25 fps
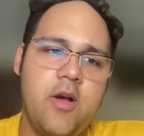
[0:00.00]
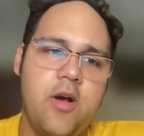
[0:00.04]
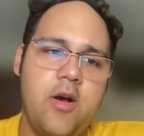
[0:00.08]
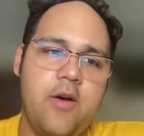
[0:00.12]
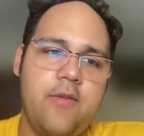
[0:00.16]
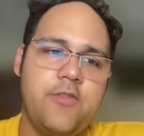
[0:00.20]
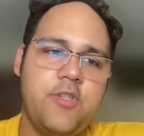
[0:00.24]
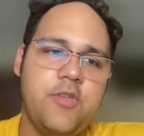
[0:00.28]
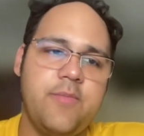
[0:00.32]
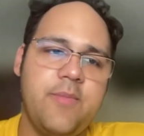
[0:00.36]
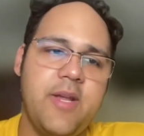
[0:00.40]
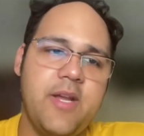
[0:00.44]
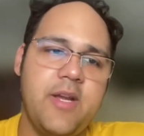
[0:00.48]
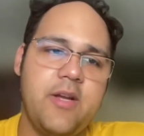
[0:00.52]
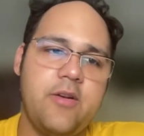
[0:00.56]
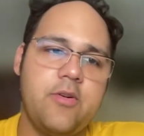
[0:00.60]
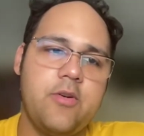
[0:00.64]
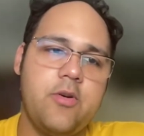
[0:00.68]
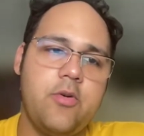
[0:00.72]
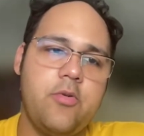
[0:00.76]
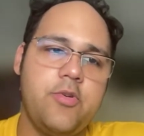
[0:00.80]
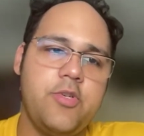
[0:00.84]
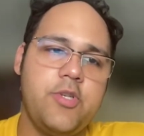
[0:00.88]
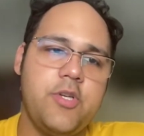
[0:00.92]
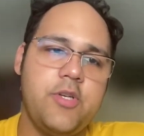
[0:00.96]
of Jamaican
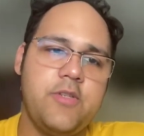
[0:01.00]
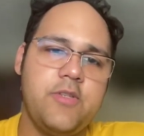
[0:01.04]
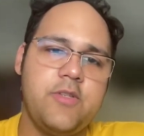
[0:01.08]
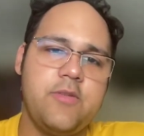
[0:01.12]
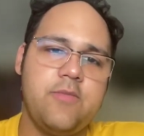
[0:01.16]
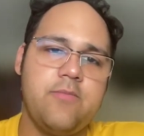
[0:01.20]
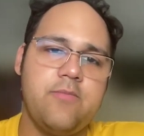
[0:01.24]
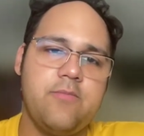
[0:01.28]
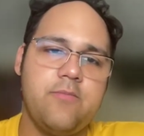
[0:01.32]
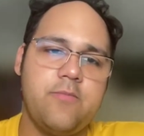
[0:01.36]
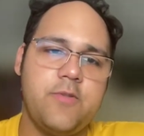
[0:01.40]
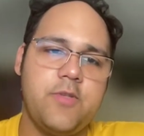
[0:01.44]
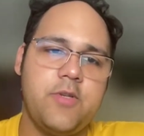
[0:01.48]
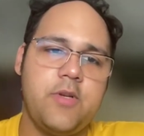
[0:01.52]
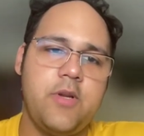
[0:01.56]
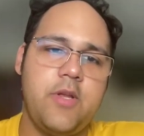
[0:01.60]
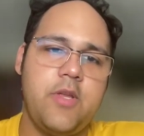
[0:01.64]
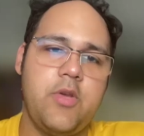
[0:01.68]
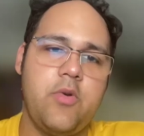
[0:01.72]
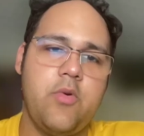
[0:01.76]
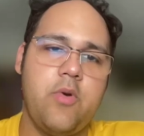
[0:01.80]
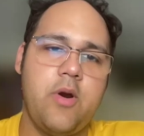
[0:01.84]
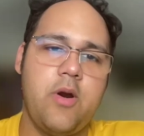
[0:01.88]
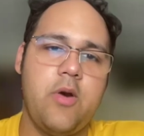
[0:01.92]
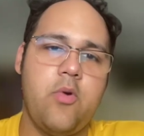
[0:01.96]
coaches, so that
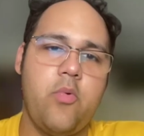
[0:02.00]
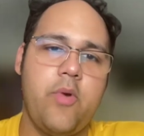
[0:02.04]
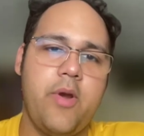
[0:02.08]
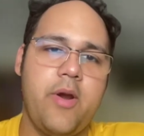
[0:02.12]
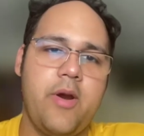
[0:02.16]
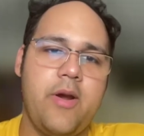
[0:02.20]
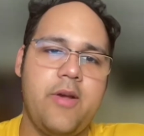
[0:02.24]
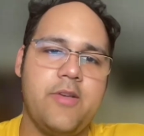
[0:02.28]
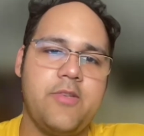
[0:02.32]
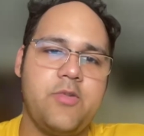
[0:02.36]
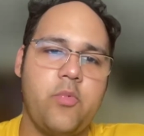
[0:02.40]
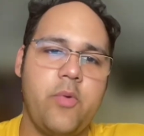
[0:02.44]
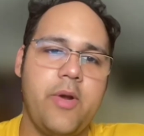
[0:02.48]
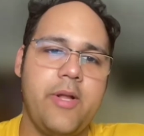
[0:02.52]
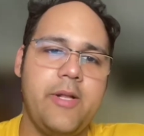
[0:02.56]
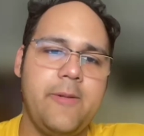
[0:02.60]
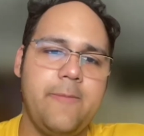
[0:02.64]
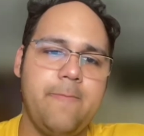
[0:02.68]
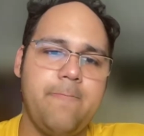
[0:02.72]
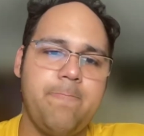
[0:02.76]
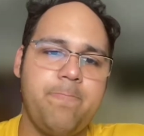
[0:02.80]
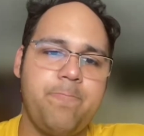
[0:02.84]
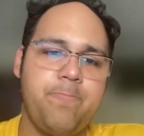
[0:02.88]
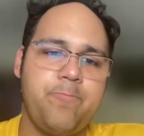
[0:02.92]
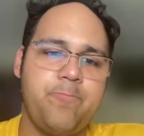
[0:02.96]
you are aware as
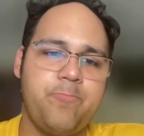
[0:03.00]
well,